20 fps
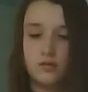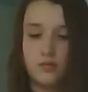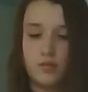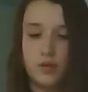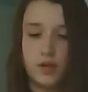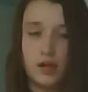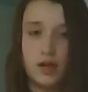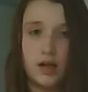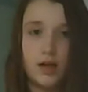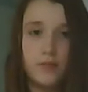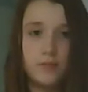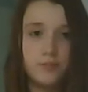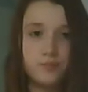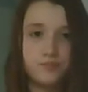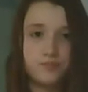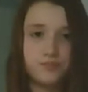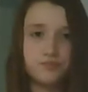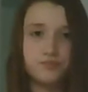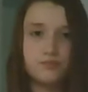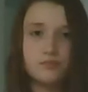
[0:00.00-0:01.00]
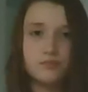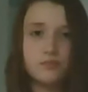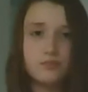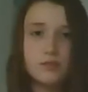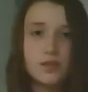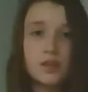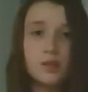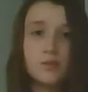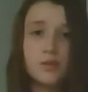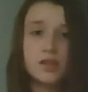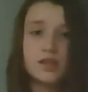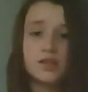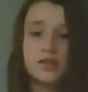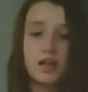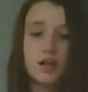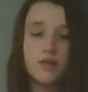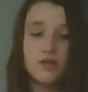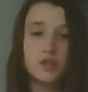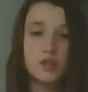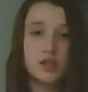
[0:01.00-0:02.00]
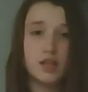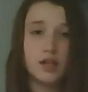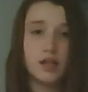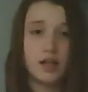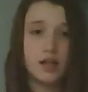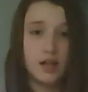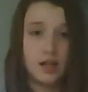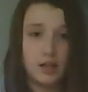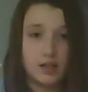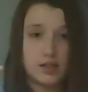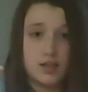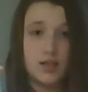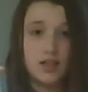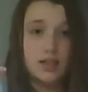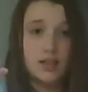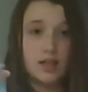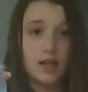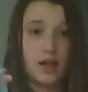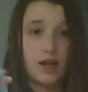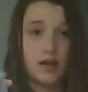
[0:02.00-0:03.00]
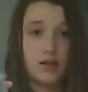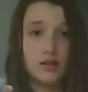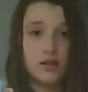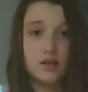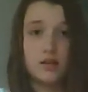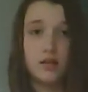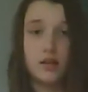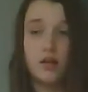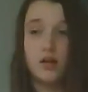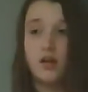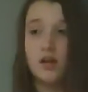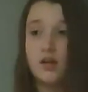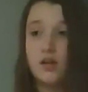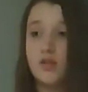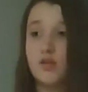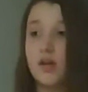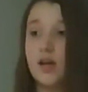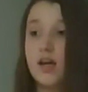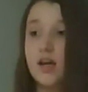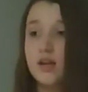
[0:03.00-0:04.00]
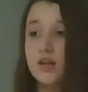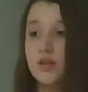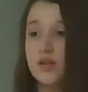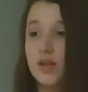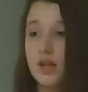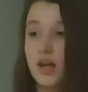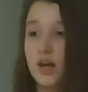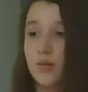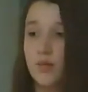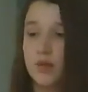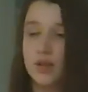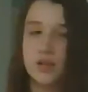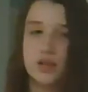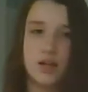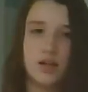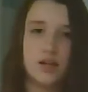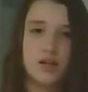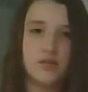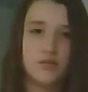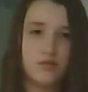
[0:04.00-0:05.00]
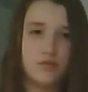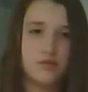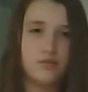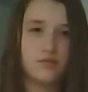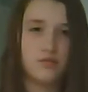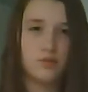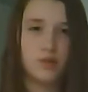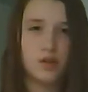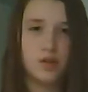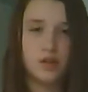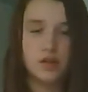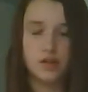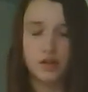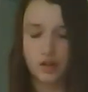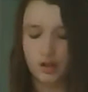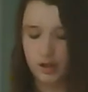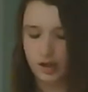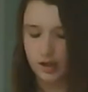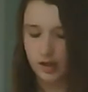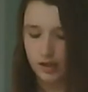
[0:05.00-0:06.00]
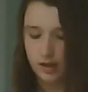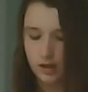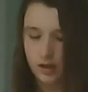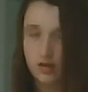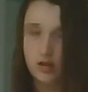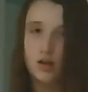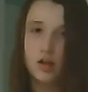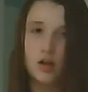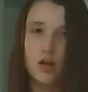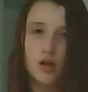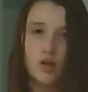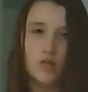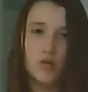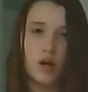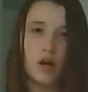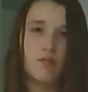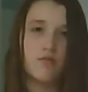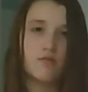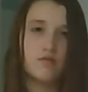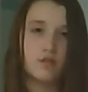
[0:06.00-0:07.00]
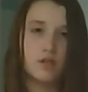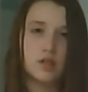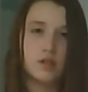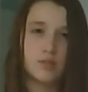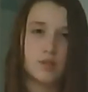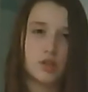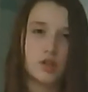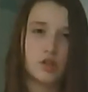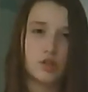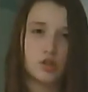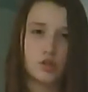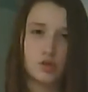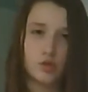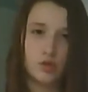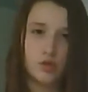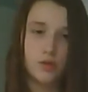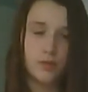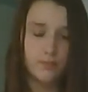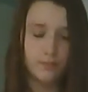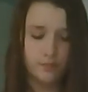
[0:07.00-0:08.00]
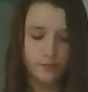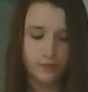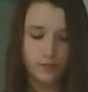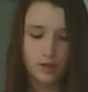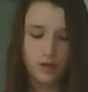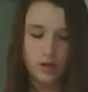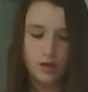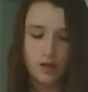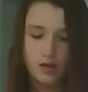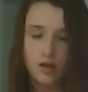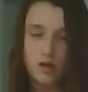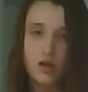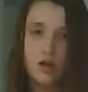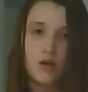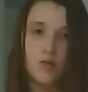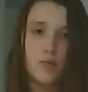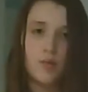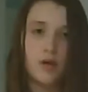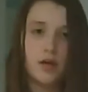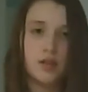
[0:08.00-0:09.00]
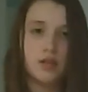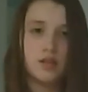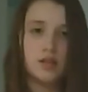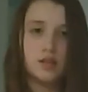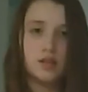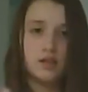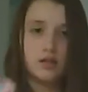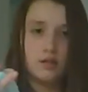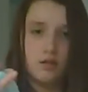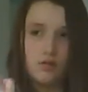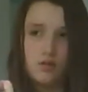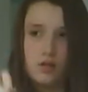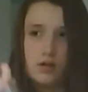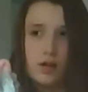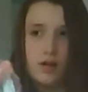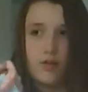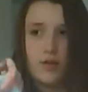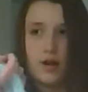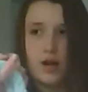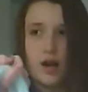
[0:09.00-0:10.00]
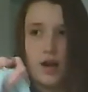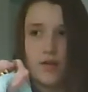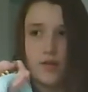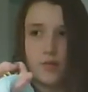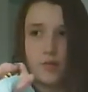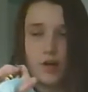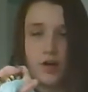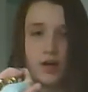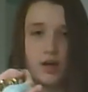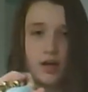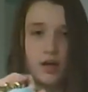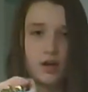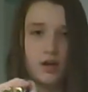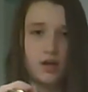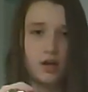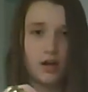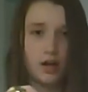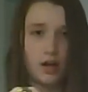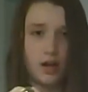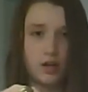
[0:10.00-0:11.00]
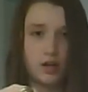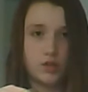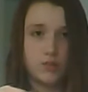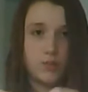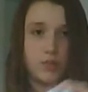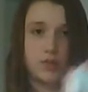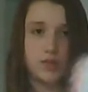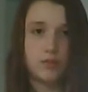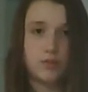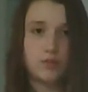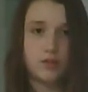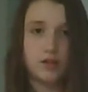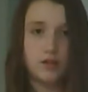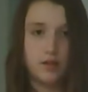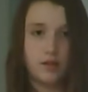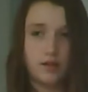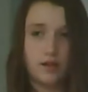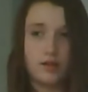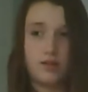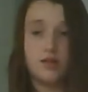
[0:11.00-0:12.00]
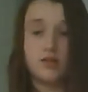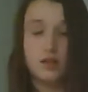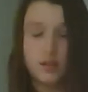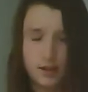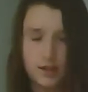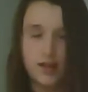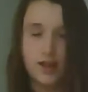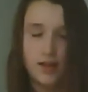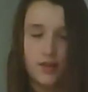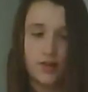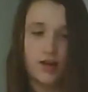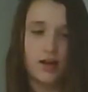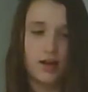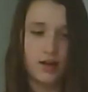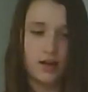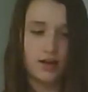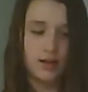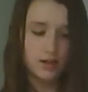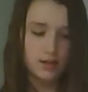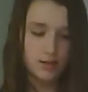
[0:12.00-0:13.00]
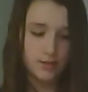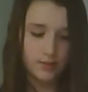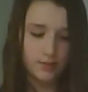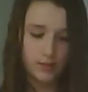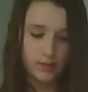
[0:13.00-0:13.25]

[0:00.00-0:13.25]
pick it up, and instead of just letting it into this hand, you can do that, but it's kind of weird looking and it don't have as much control. But now that I have them right here, I just put them to the other hand,